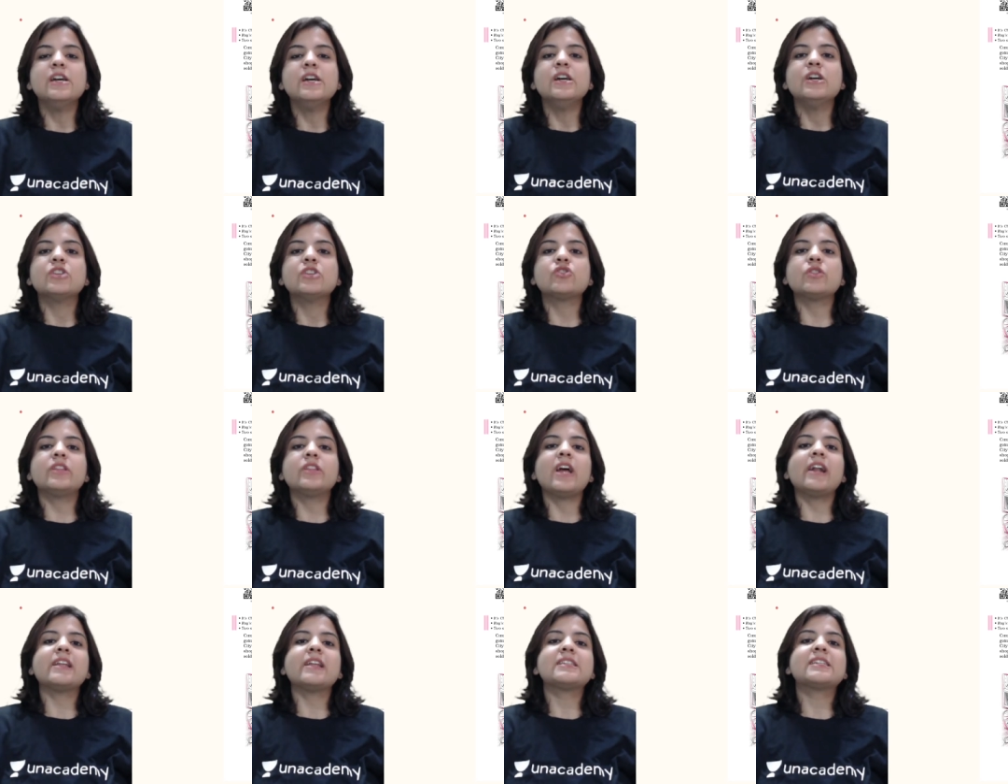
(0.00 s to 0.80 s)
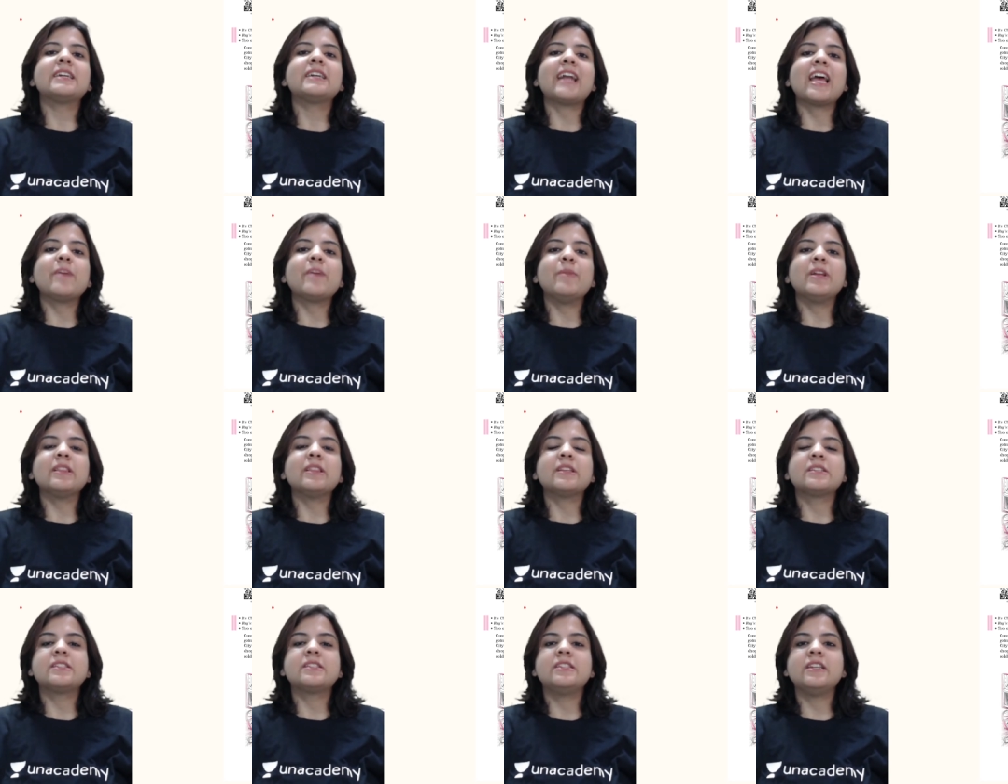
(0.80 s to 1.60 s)
So they're describing
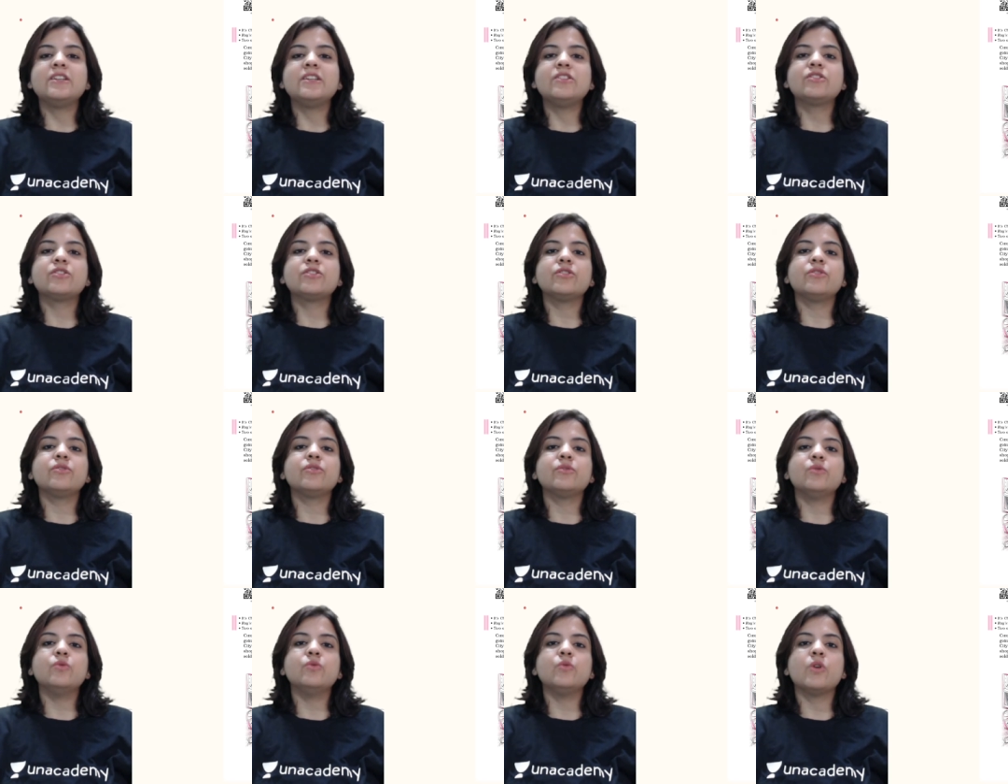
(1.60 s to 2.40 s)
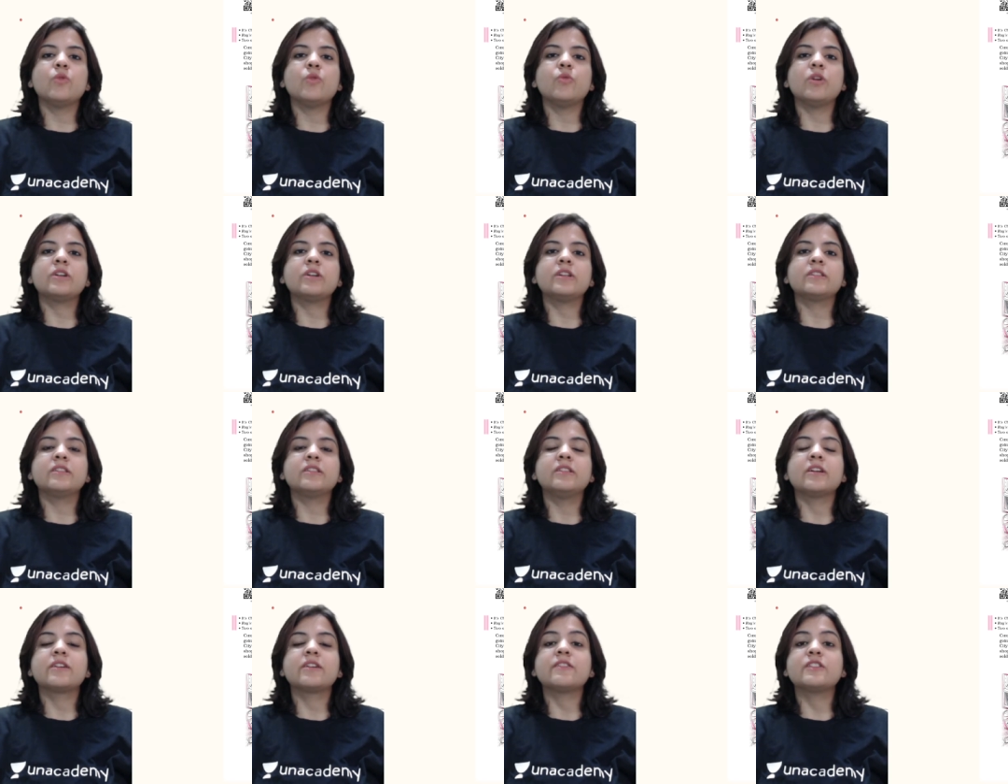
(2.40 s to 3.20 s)
the scene to you, what
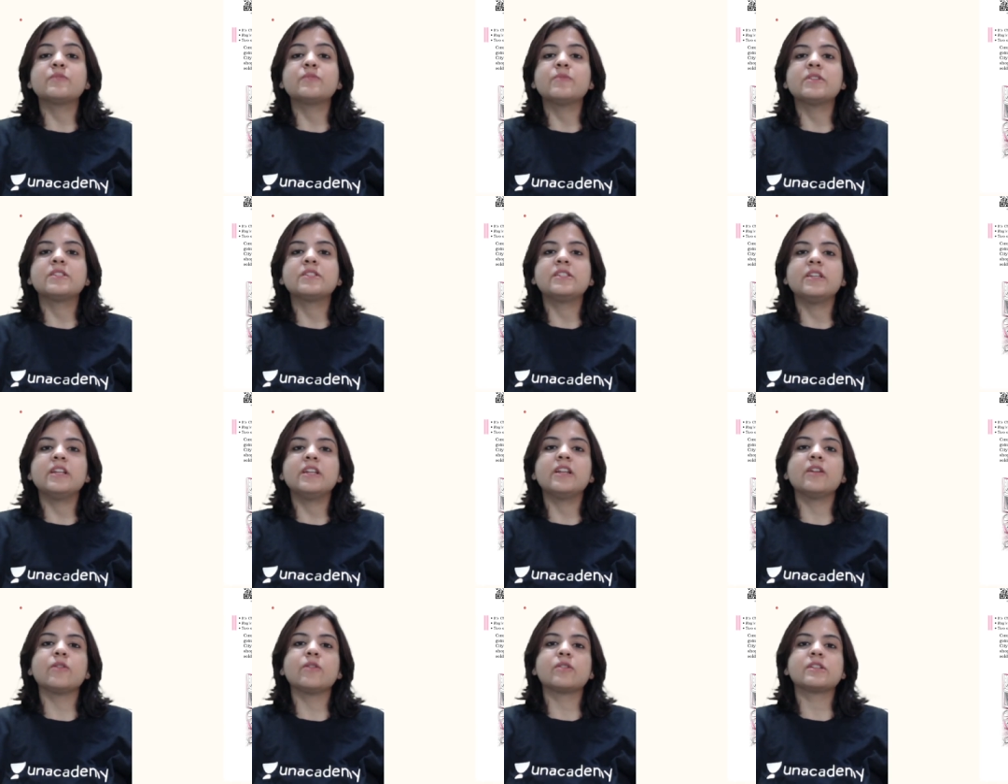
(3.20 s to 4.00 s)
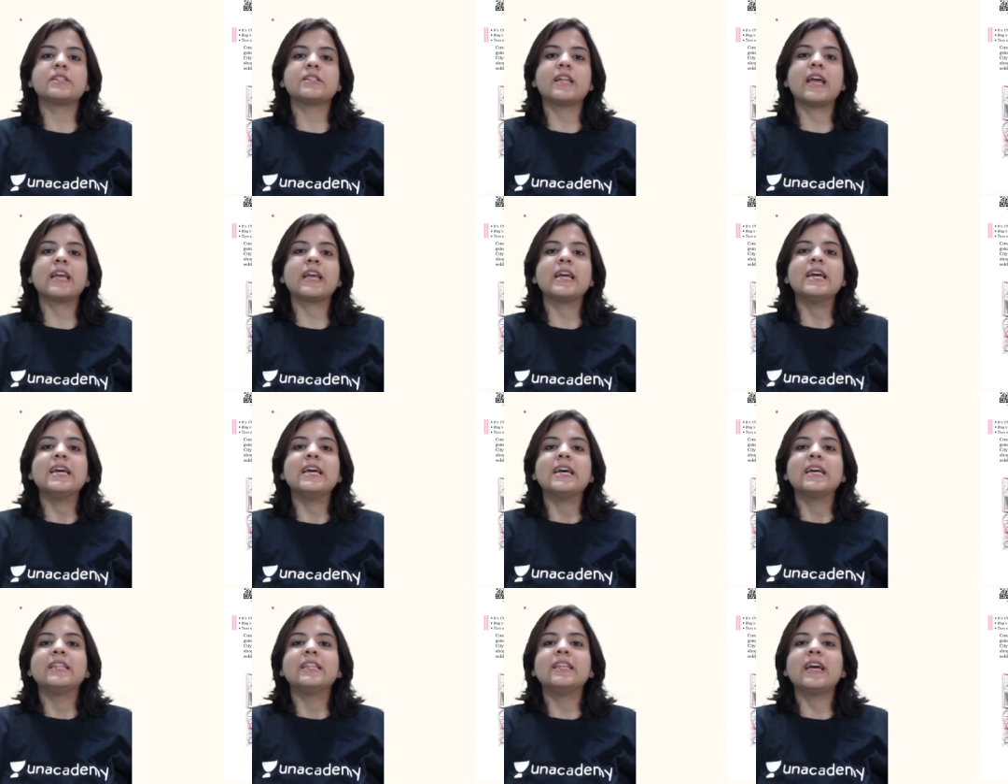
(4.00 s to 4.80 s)
the Christmas scene looks like.
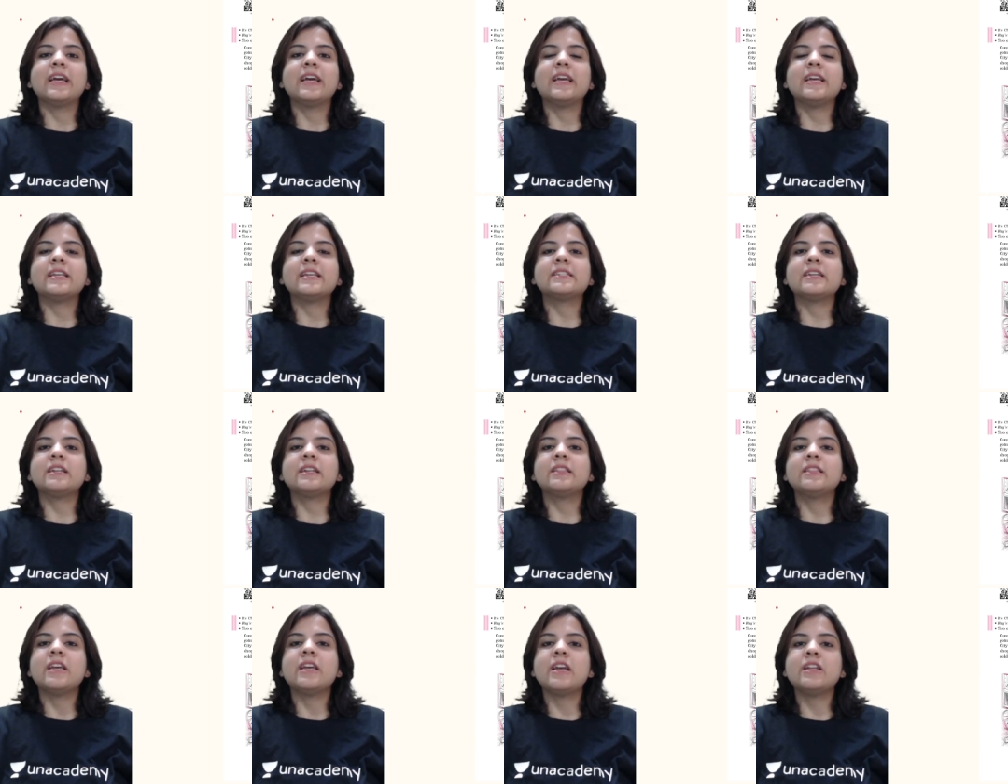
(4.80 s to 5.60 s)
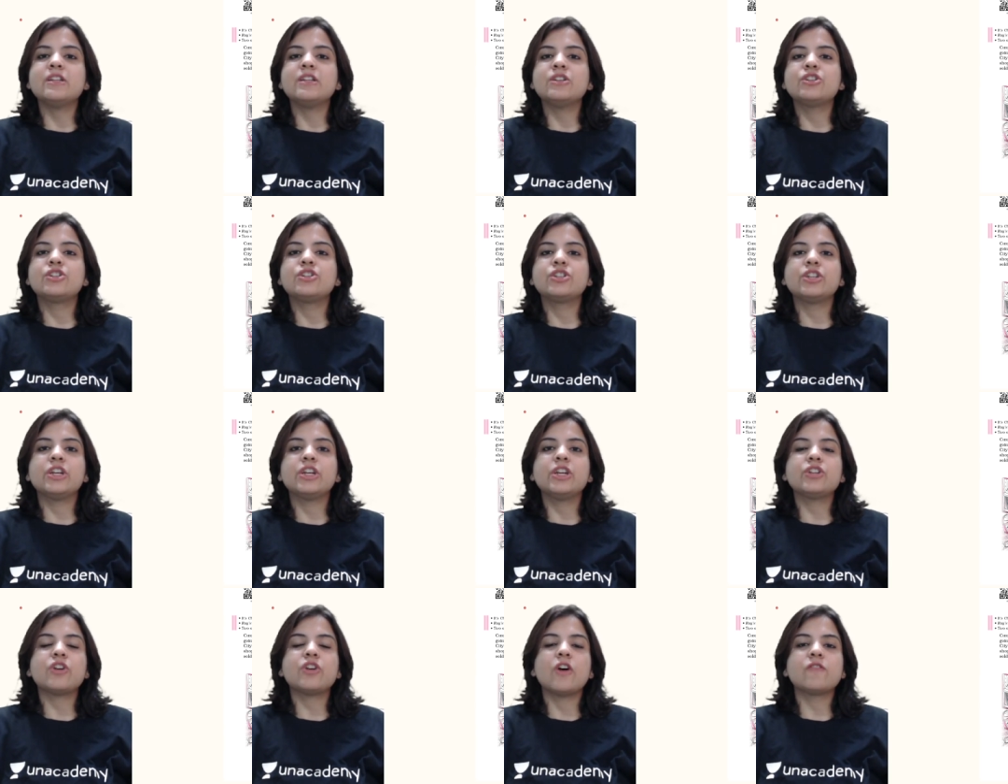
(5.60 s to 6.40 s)
There is a thin
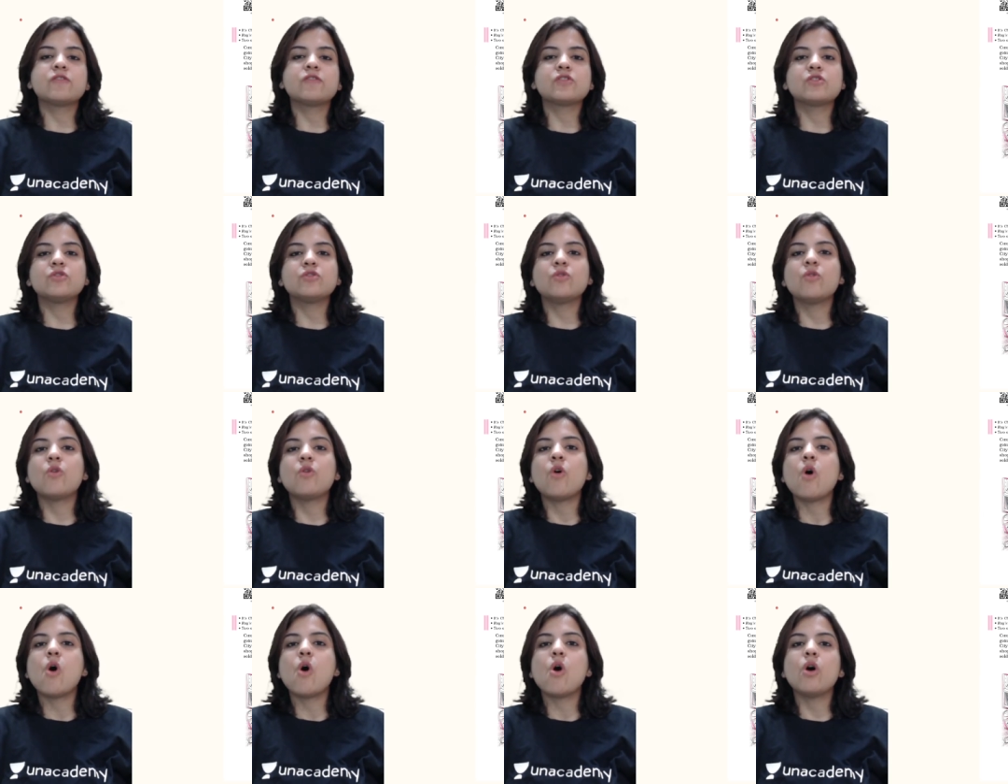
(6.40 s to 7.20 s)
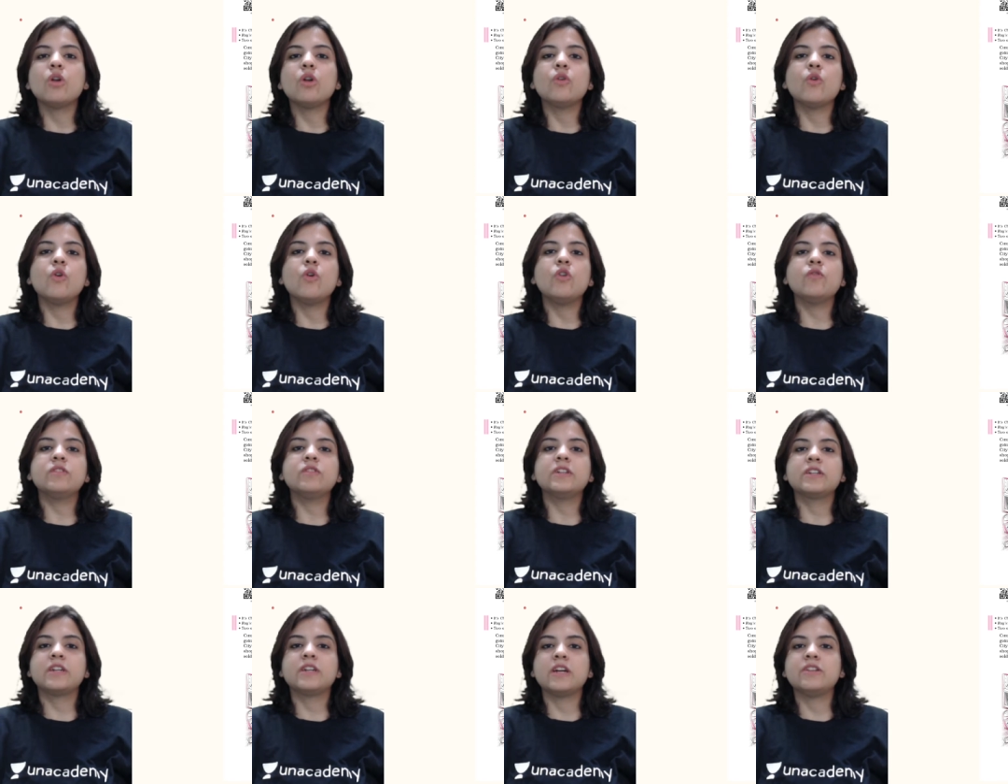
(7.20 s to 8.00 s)
sheet of snow all over
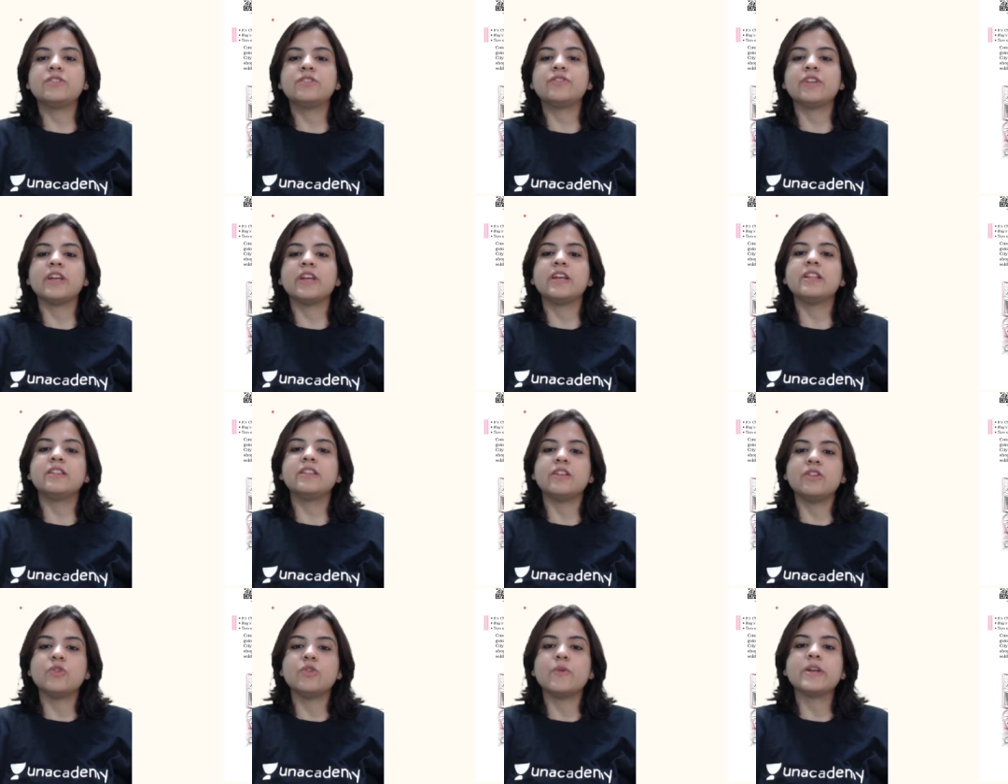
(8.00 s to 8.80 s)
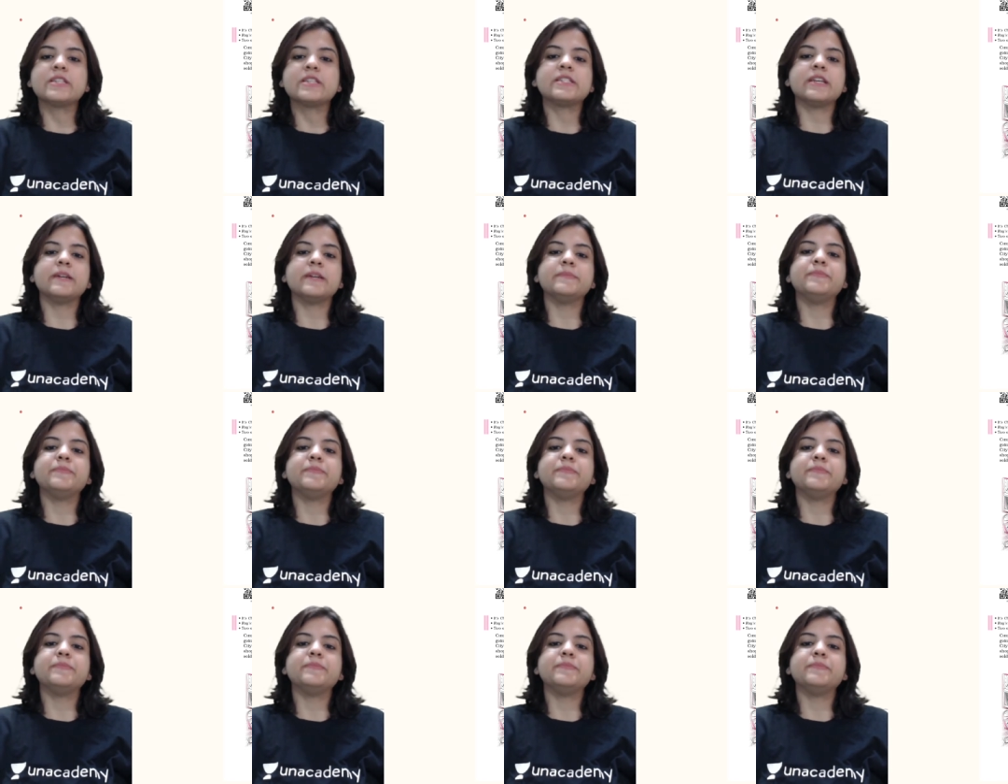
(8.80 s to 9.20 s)
the country in the U S A.